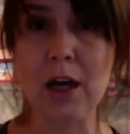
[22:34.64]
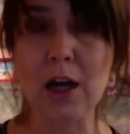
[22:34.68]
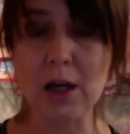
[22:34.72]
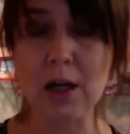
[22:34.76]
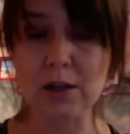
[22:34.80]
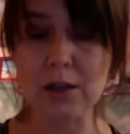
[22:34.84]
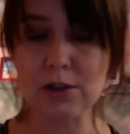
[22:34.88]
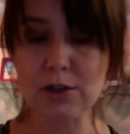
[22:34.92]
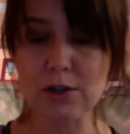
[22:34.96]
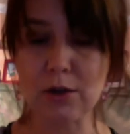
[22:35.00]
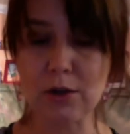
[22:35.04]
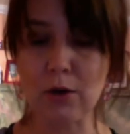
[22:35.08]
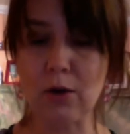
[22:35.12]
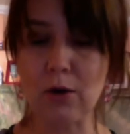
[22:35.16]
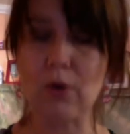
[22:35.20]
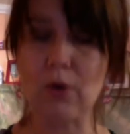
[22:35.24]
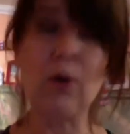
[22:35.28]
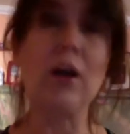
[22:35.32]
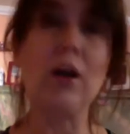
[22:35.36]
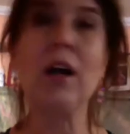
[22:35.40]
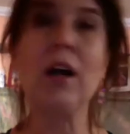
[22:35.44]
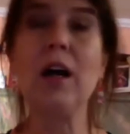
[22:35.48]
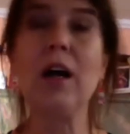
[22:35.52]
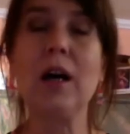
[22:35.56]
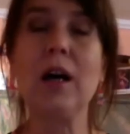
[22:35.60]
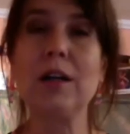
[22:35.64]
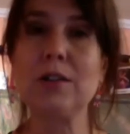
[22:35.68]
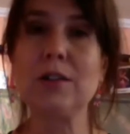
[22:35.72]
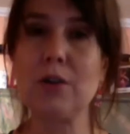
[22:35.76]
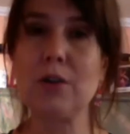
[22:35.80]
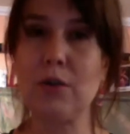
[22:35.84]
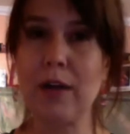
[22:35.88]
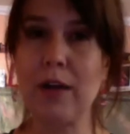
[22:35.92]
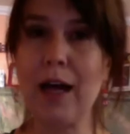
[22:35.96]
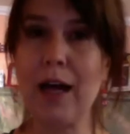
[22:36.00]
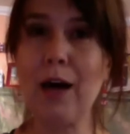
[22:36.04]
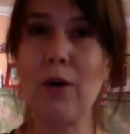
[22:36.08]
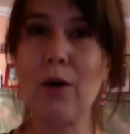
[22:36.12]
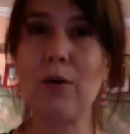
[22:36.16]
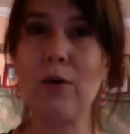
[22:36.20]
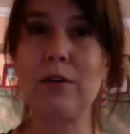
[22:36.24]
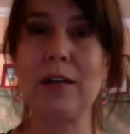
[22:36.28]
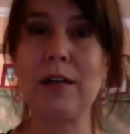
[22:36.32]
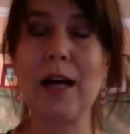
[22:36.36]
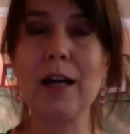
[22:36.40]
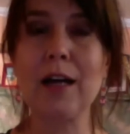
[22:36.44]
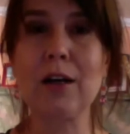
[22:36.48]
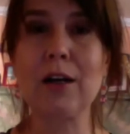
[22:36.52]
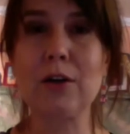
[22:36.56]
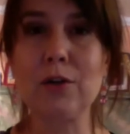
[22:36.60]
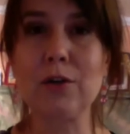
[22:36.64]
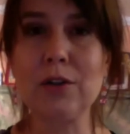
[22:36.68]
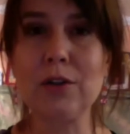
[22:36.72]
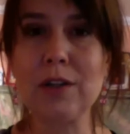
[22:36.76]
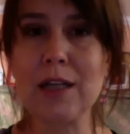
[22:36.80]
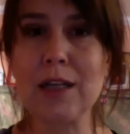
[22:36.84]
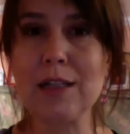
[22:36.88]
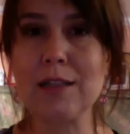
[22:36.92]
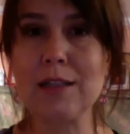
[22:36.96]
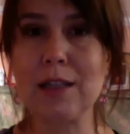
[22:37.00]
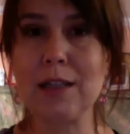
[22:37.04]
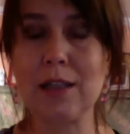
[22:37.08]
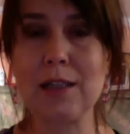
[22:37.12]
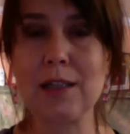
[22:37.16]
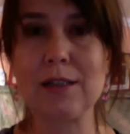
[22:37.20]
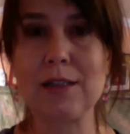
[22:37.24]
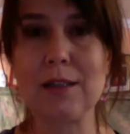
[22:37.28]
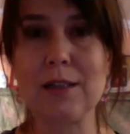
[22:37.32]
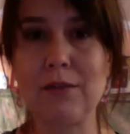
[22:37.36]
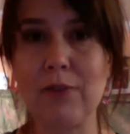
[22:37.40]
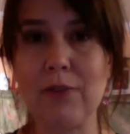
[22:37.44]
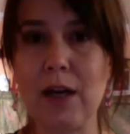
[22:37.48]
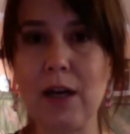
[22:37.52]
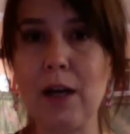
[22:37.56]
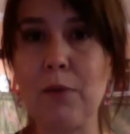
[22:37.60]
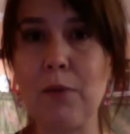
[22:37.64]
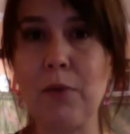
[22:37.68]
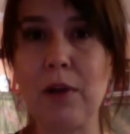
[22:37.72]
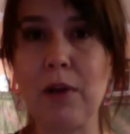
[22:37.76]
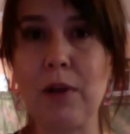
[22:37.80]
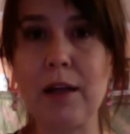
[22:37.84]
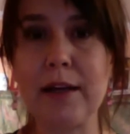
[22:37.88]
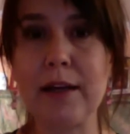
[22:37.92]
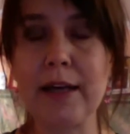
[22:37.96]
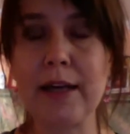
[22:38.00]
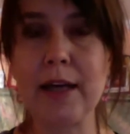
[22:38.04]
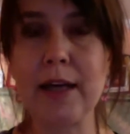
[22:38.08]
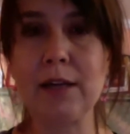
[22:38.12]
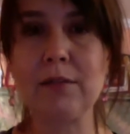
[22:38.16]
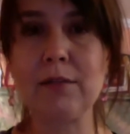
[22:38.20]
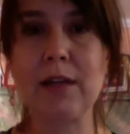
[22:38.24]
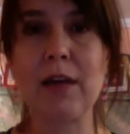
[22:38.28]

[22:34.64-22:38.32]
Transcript: So now, thank goodness, it is available again.